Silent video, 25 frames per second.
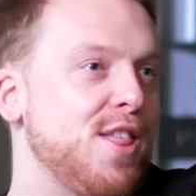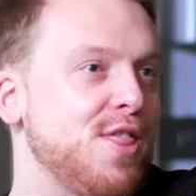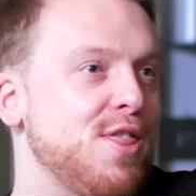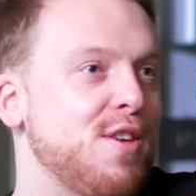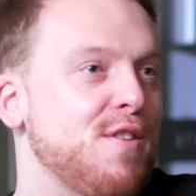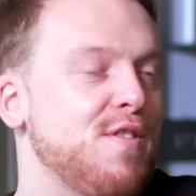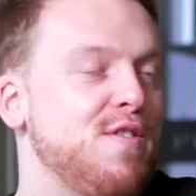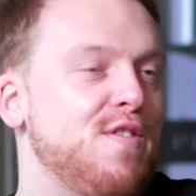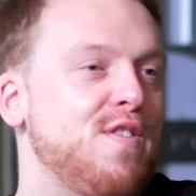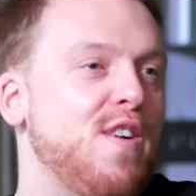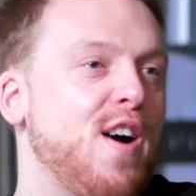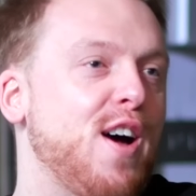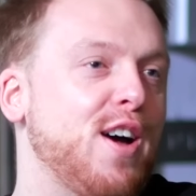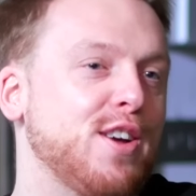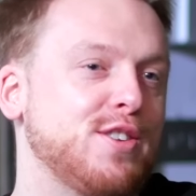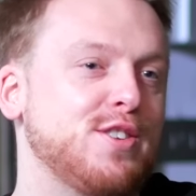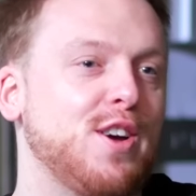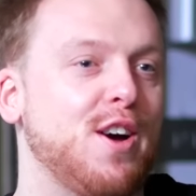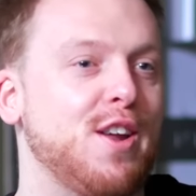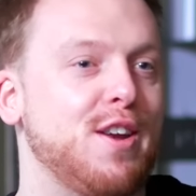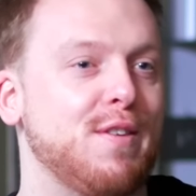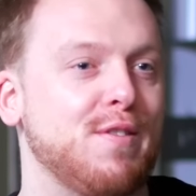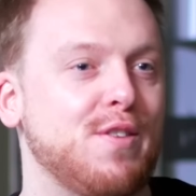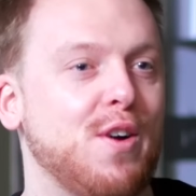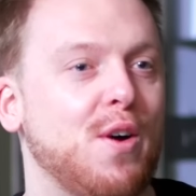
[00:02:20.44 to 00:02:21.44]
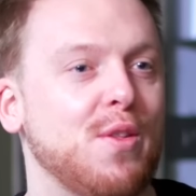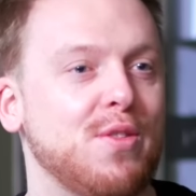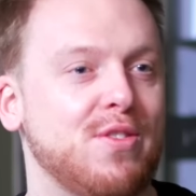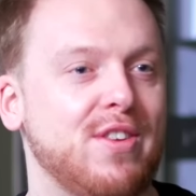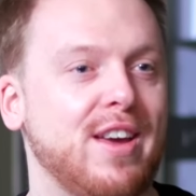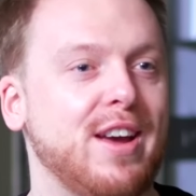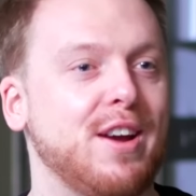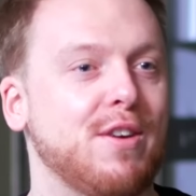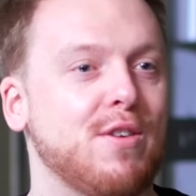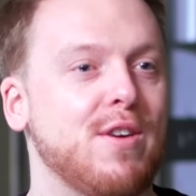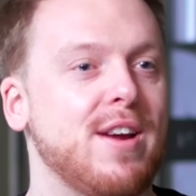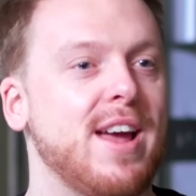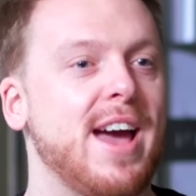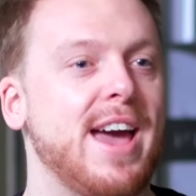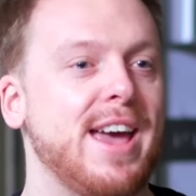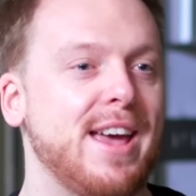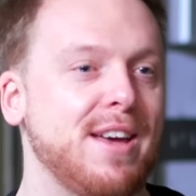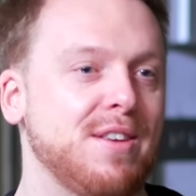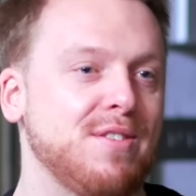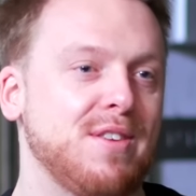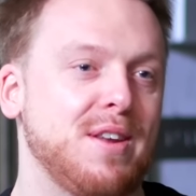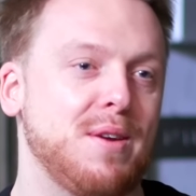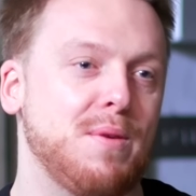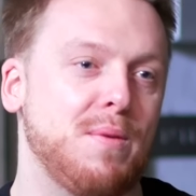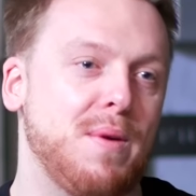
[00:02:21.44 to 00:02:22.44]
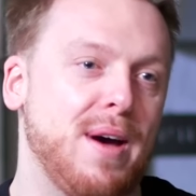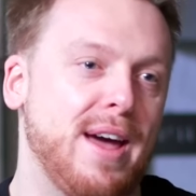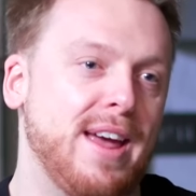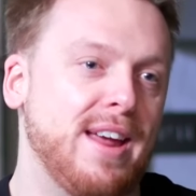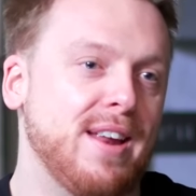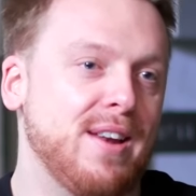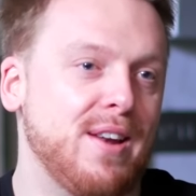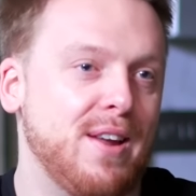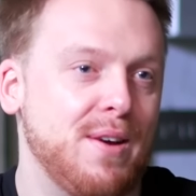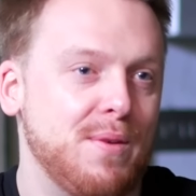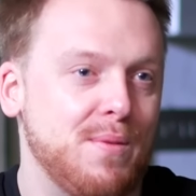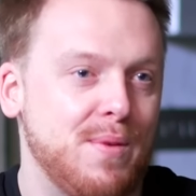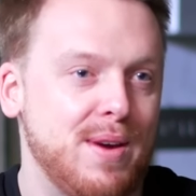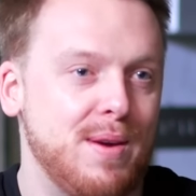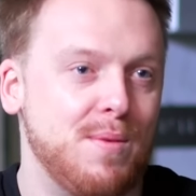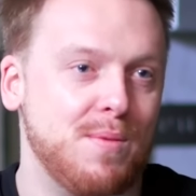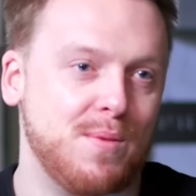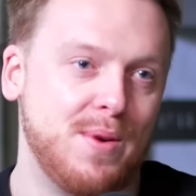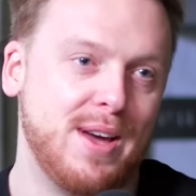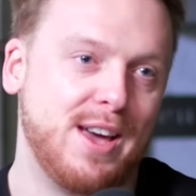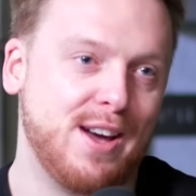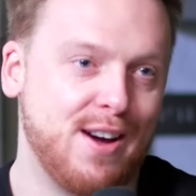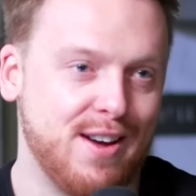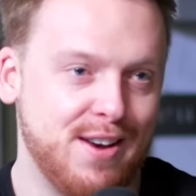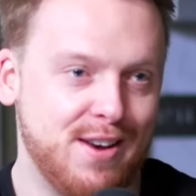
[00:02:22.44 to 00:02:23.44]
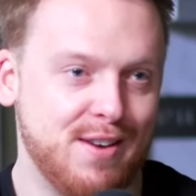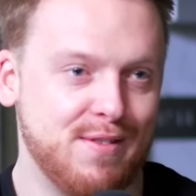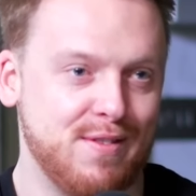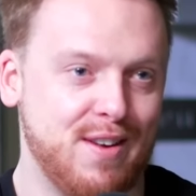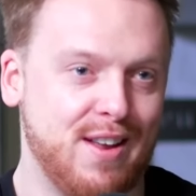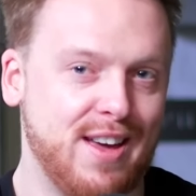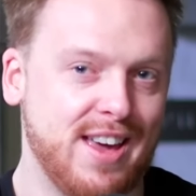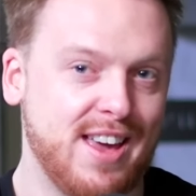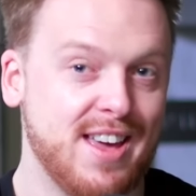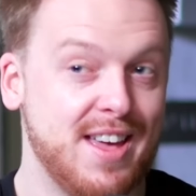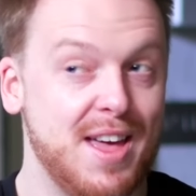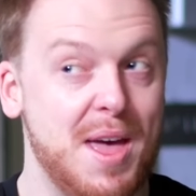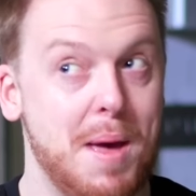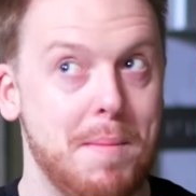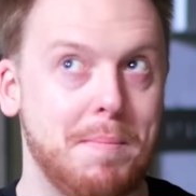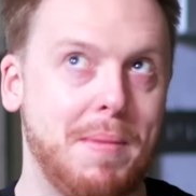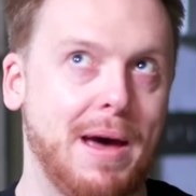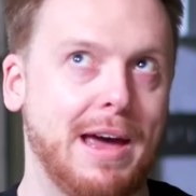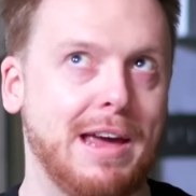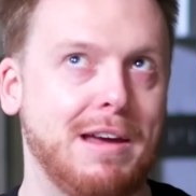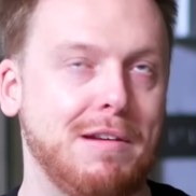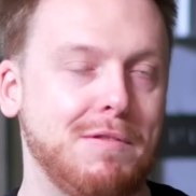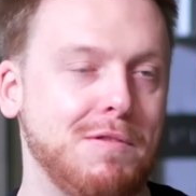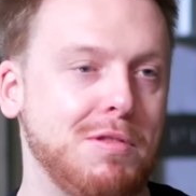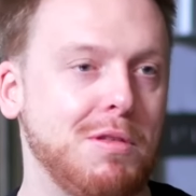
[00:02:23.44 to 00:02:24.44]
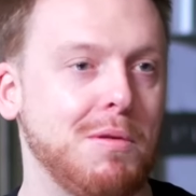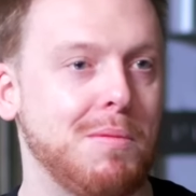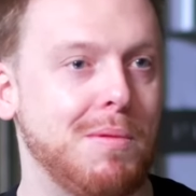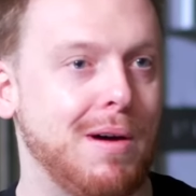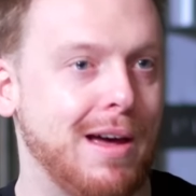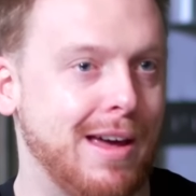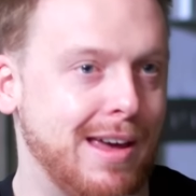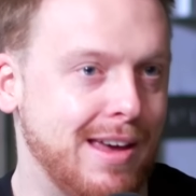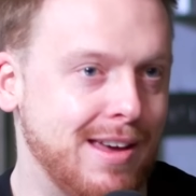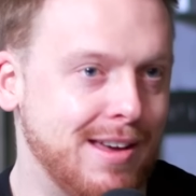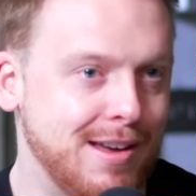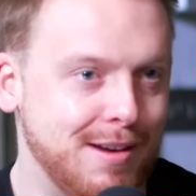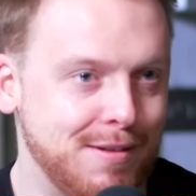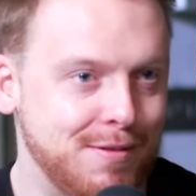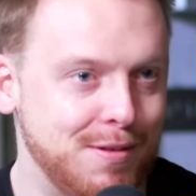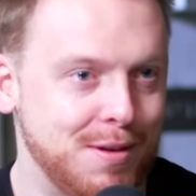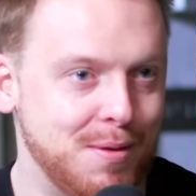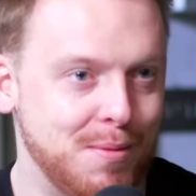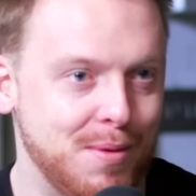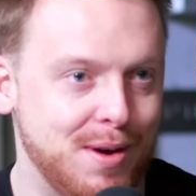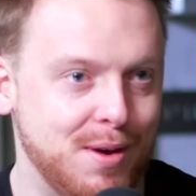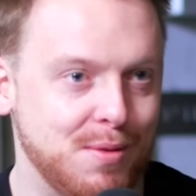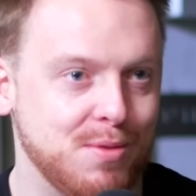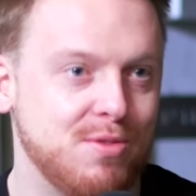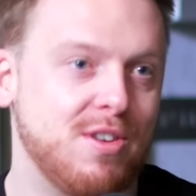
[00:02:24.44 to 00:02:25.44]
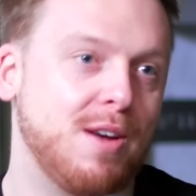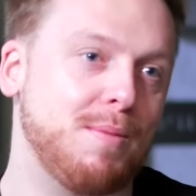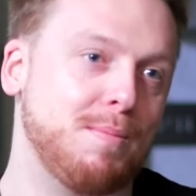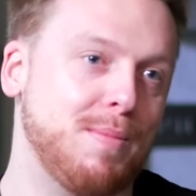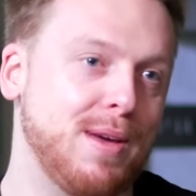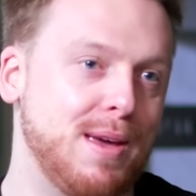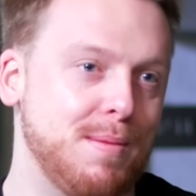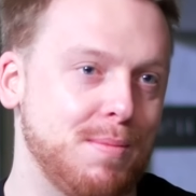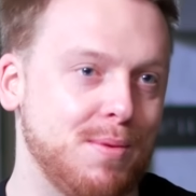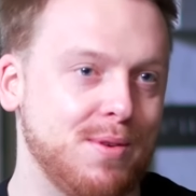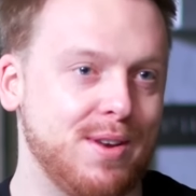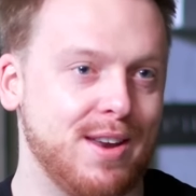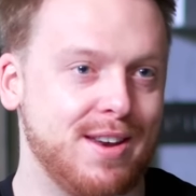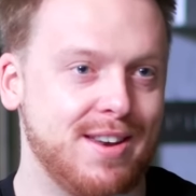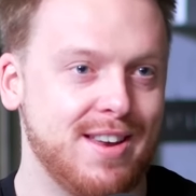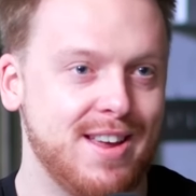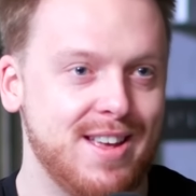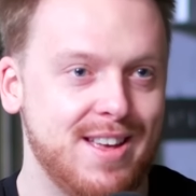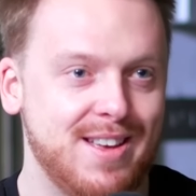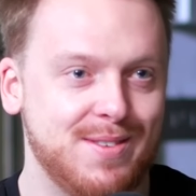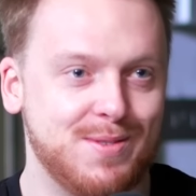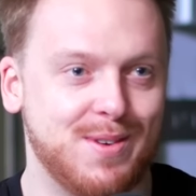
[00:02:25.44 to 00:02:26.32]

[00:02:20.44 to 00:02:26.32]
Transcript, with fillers: the first kind of content creators in a way like we we kind of like paved the way if you will some you people did, did.